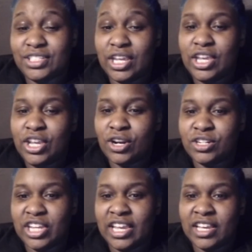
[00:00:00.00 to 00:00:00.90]
He heard
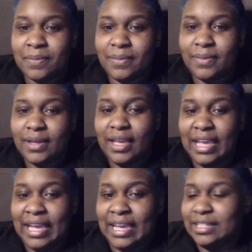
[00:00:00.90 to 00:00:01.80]
Jacob.
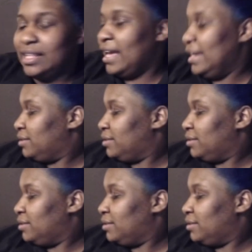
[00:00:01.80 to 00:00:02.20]
And like